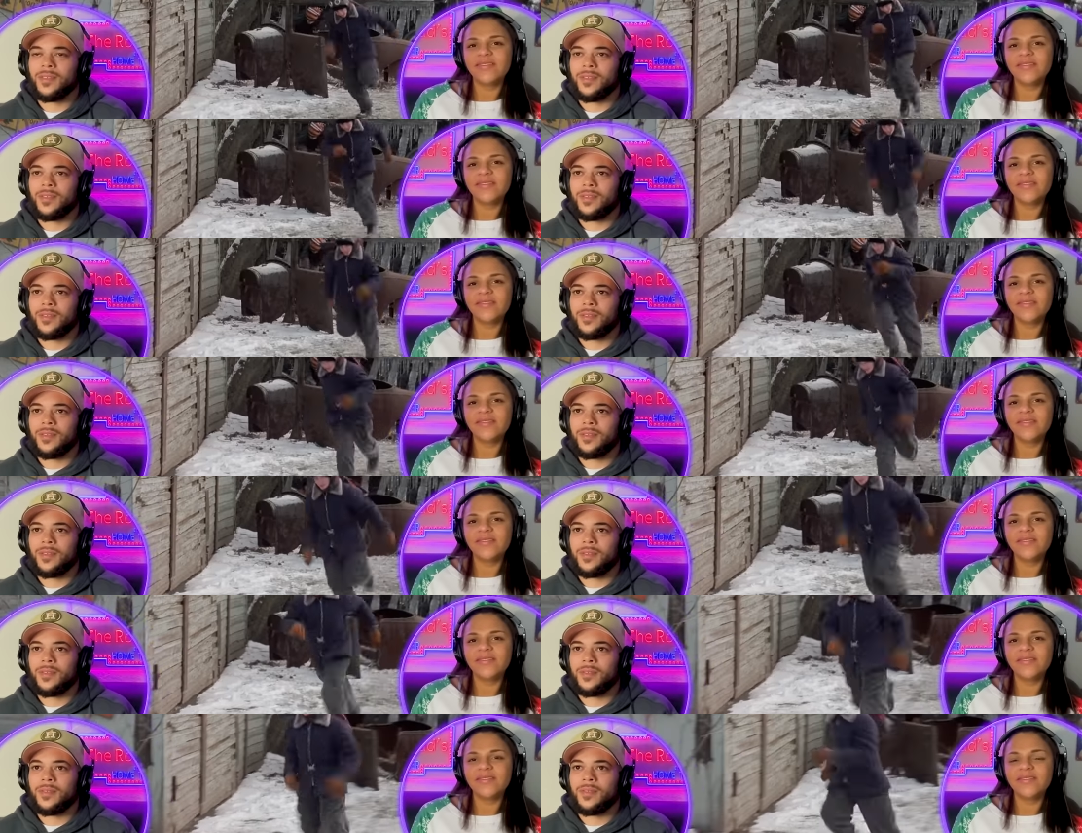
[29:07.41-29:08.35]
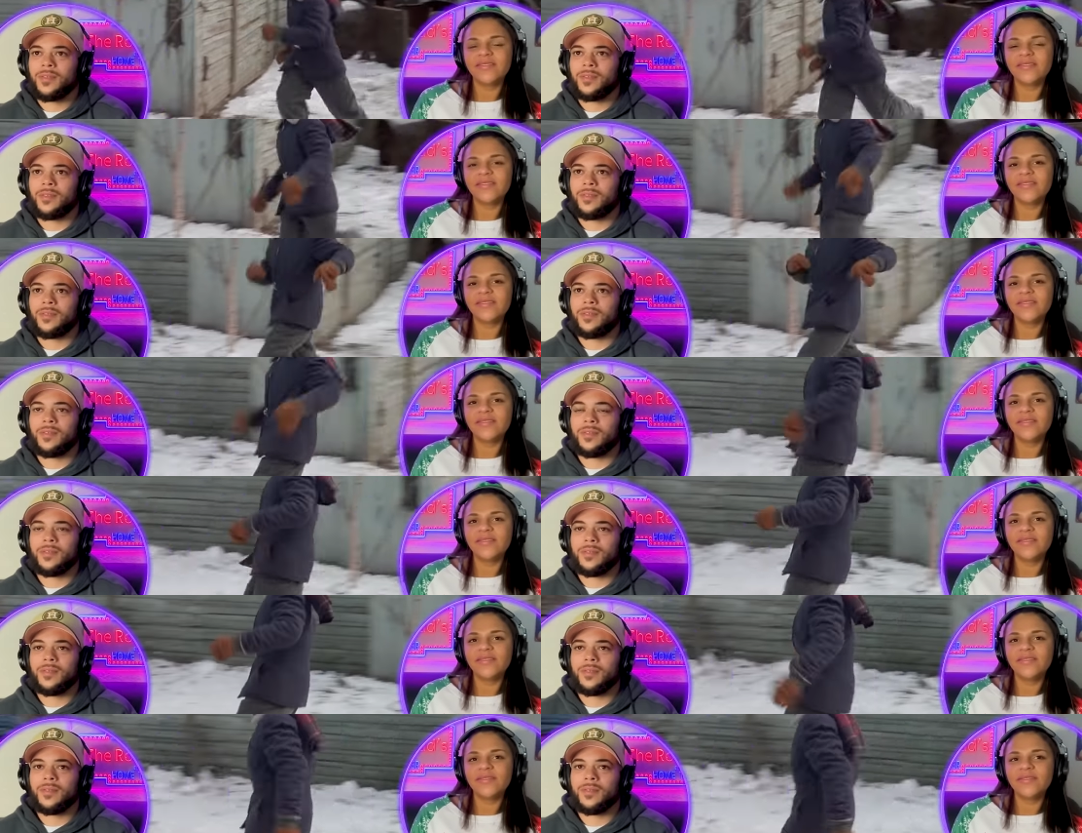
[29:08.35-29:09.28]

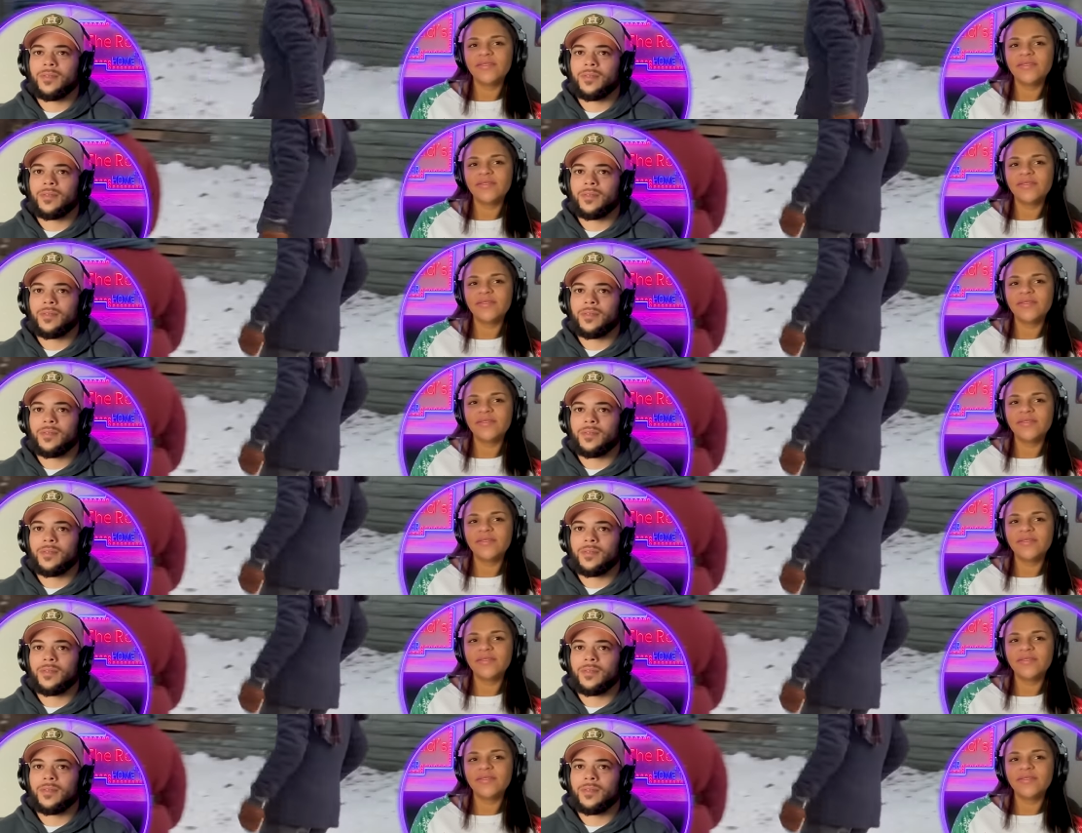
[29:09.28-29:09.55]
Nothing is said.